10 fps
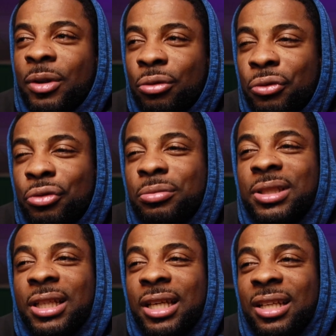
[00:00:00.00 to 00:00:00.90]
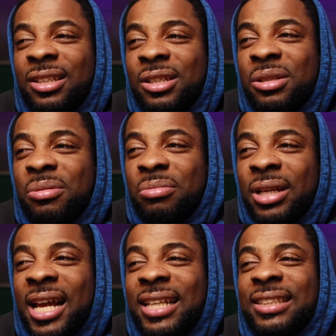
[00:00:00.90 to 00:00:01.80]
You feel what I'm saying?
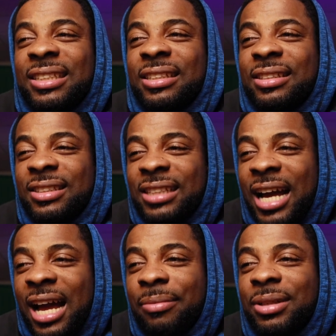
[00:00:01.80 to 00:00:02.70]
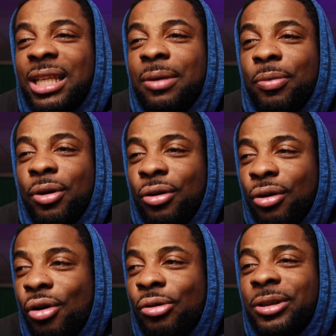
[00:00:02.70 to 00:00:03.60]
But as time keep on
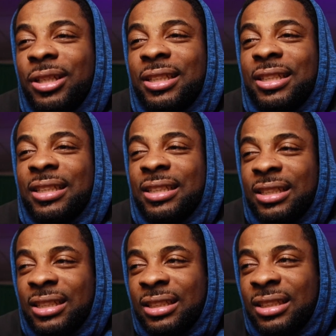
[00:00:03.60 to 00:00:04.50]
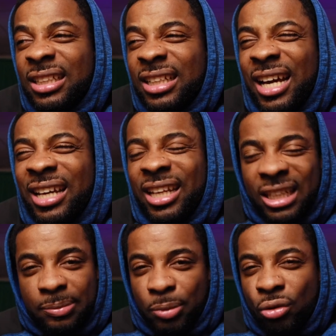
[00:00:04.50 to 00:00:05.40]
going, they kind of
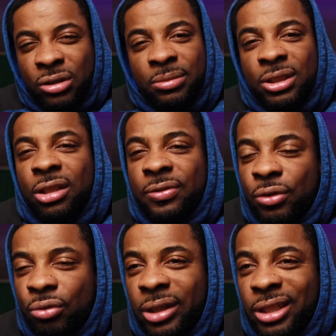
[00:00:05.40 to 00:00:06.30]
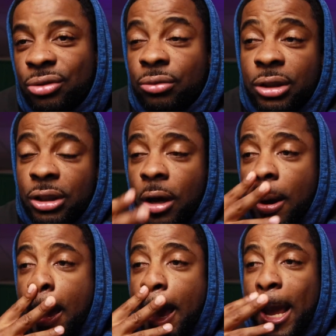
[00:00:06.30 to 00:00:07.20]
expose themselves for who they truly are.
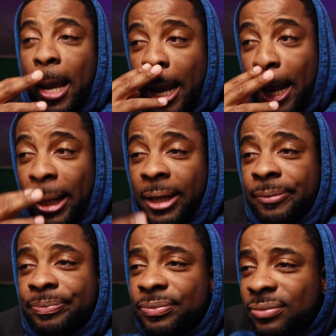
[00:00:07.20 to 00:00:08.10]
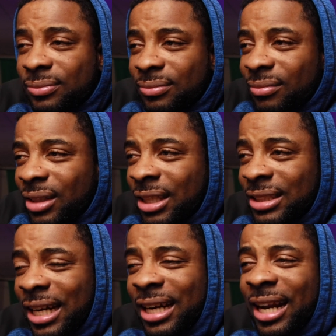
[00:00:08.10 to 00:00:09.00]
And
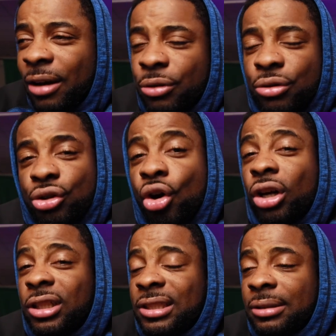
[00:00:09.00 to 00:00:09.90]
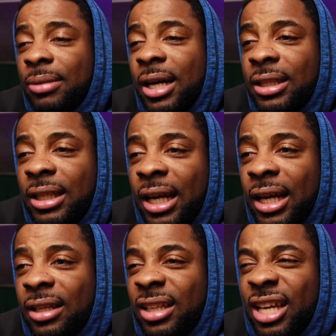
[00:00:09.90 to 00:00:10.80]
it's kind of like when you talk to somebody
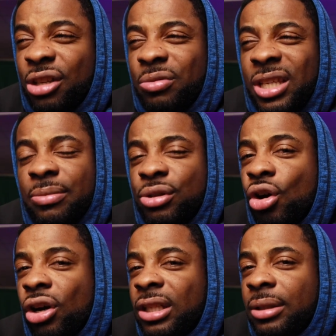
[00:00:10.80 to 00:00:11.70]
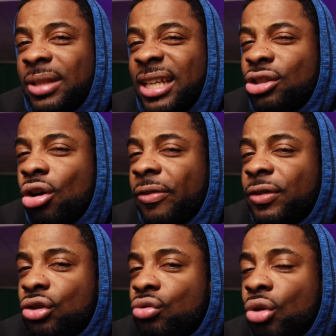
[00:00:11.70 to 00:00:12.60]
and like you keep talking to them, they talk
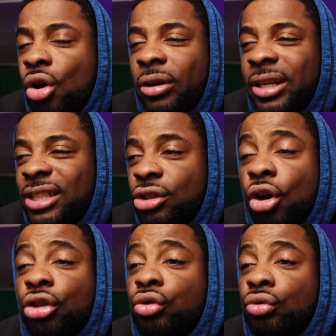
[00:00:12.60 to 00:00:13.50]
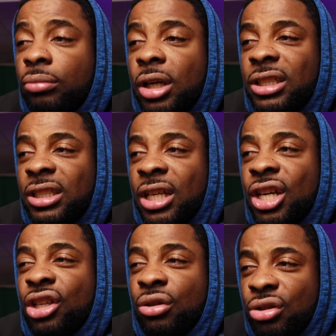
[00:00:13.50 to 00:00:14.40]
for too long or they talk too much,
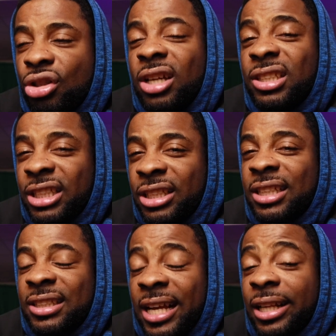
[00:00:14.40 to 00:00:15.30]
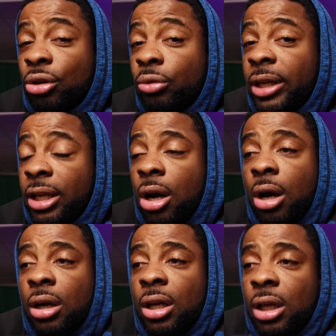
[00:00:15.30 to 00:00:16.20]
you start seeing exactly who they
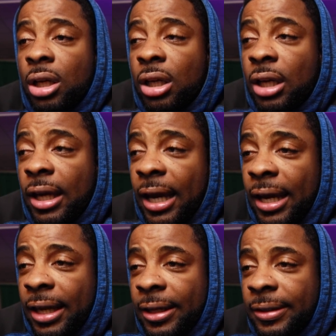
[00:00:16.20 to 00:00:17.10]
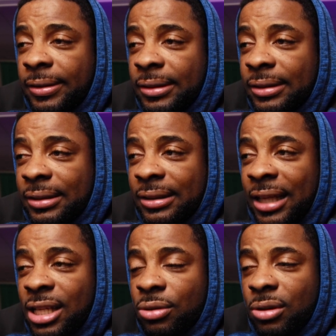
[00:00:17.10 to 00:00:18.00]
are. And
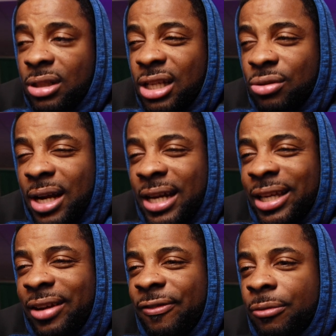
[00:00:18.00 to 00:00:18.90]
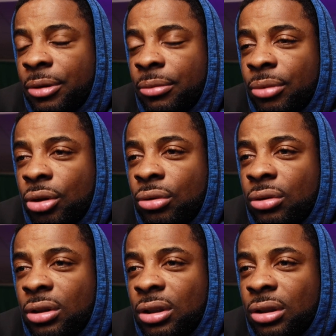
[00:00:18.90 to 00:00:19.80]
that's what I get from them, bro.
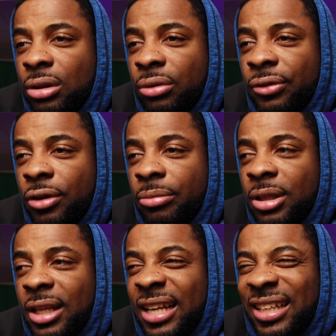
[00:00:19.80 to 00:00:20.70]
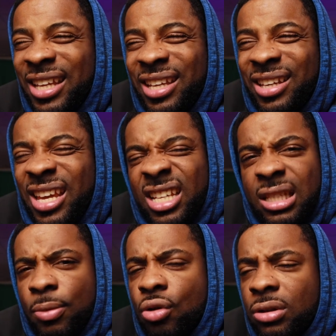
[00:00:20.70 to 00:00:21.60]
You feel me? Like they
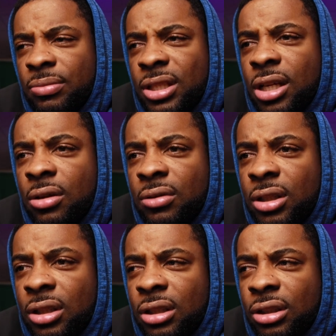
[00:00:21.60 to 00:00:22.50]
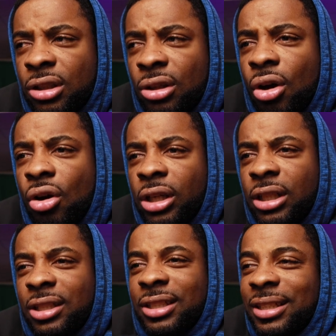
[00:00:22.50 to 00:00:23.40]
expose themselves the
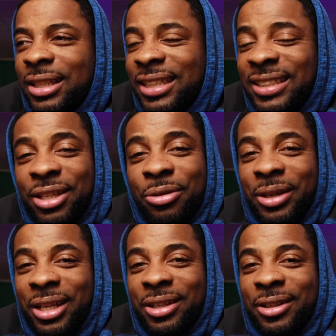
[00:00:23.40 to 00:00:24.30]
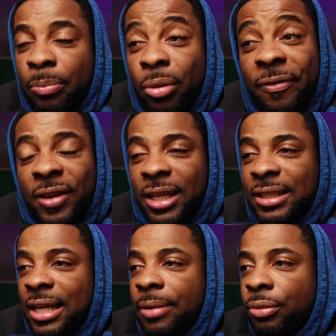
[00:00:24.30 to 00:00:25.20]
longer they stay on air. Perfect
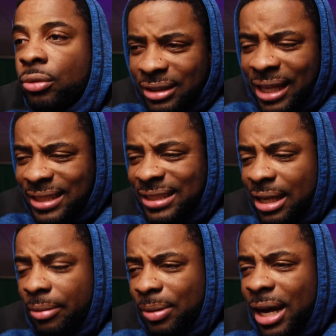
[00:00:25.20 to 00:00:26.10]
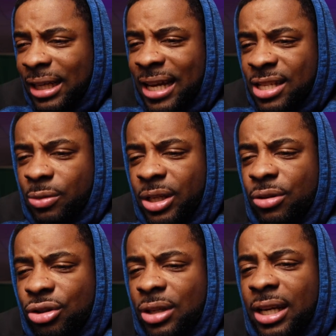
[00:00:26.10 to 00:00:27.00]
example. That same podcast where they
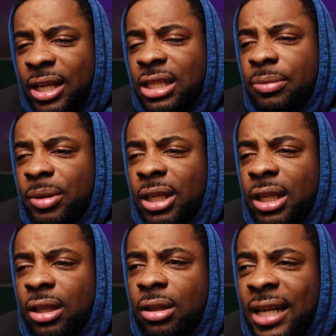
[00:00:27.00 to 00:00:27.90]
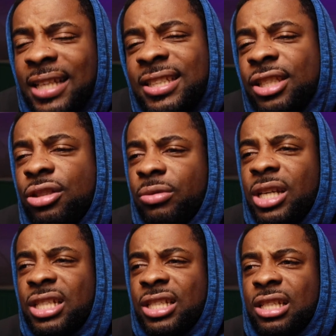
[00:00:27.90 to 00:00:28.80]
was trying to explain that
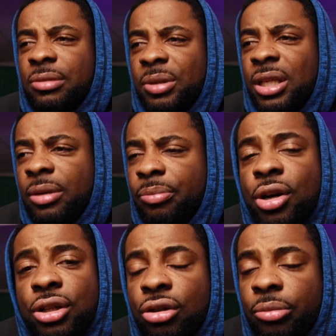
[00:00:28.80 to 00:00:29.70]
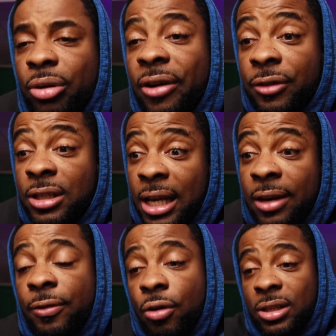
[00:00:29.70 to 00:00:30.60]
situation as being personal preference.
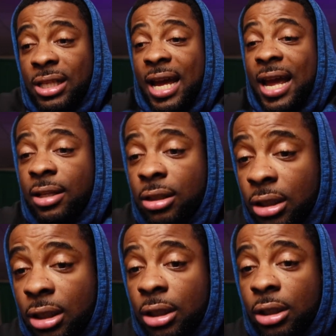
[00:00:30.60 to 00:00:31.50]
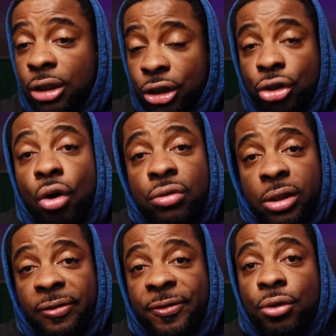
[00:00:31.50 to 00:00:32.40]
And of course they had the
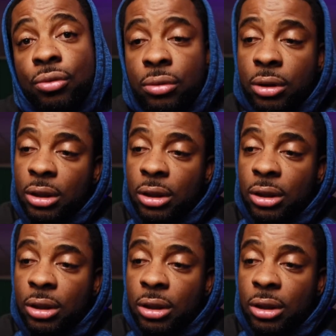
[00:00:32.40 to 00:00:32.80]
chosen few